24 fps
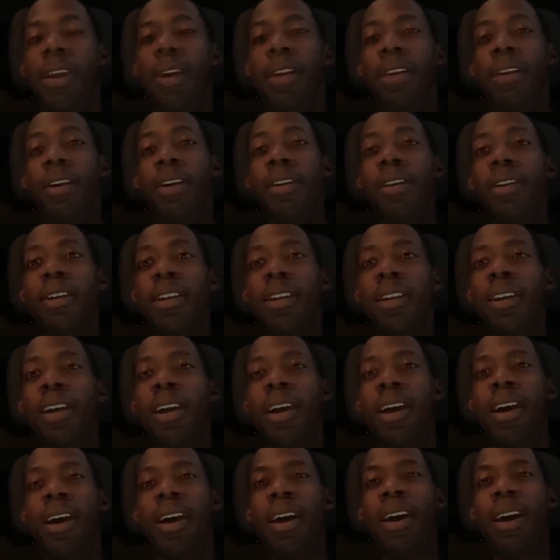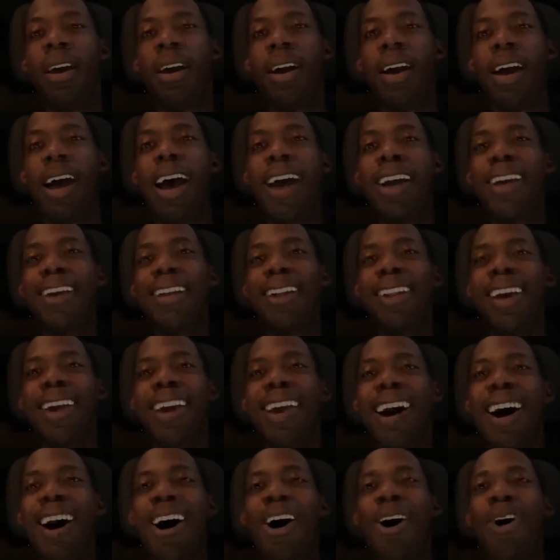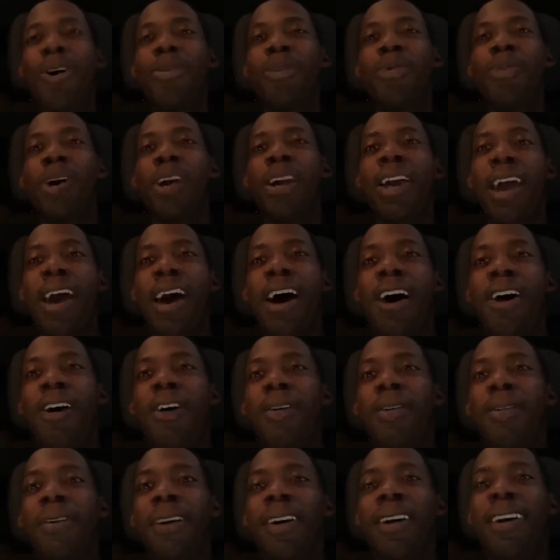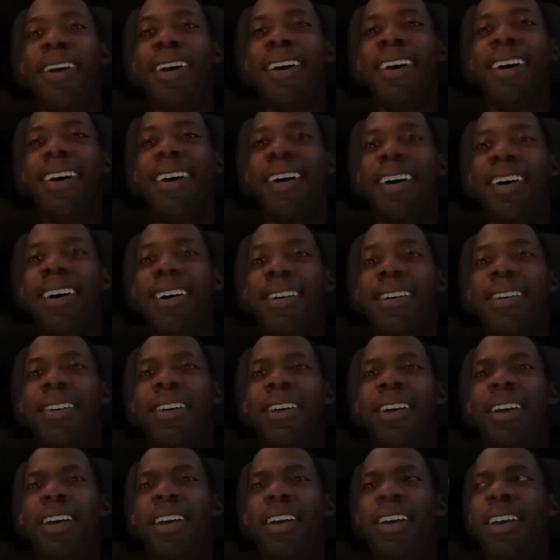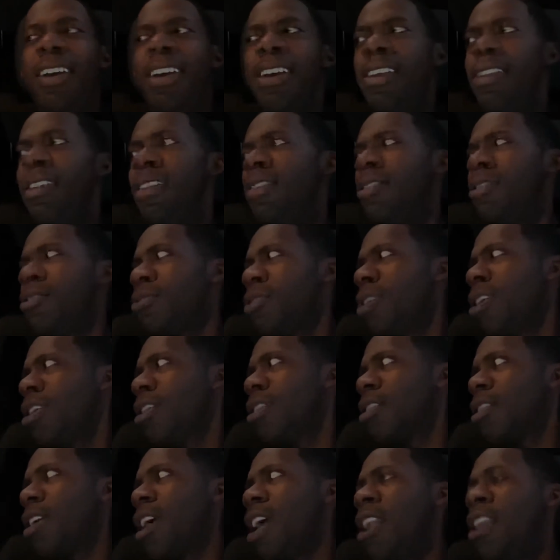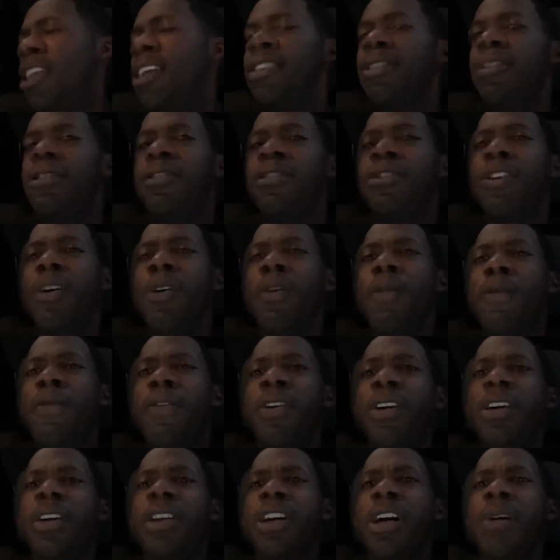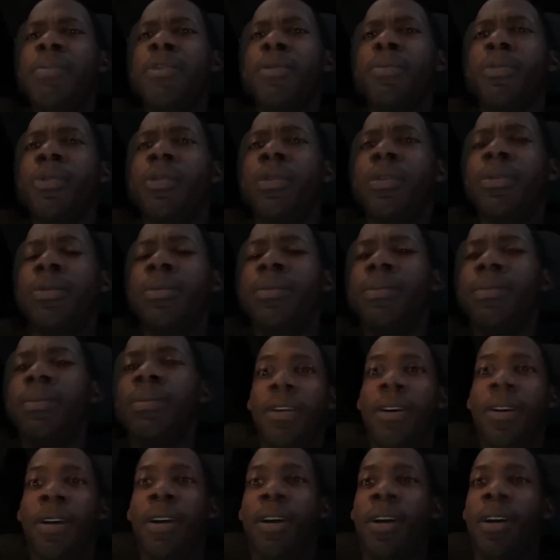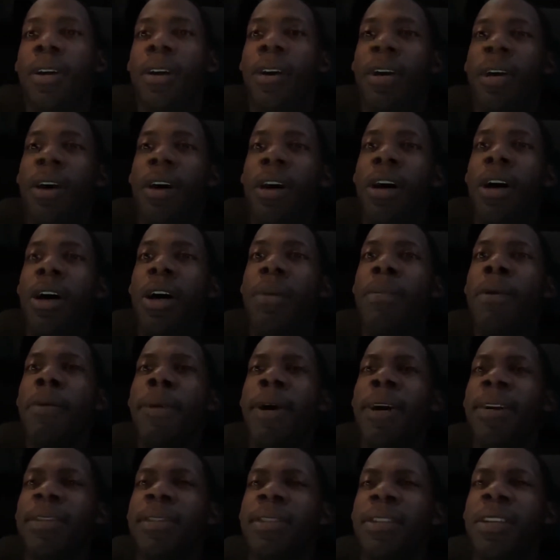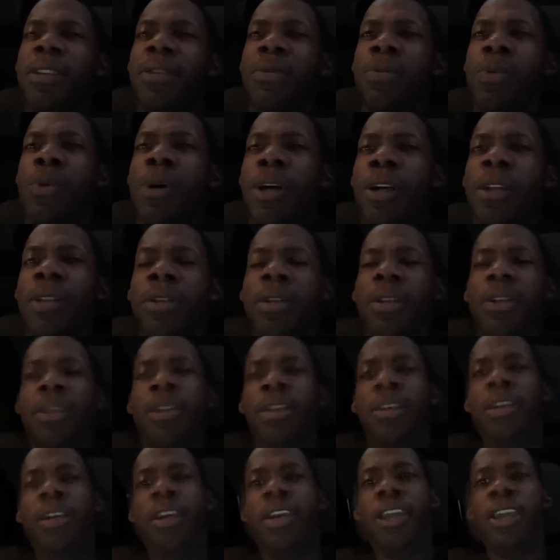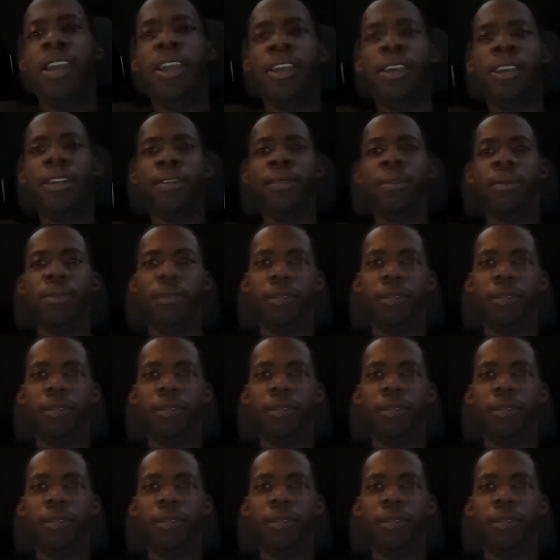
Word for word: literally, I could lay all the way out in this truck and it's so freaking comfortable. I'm about six one, and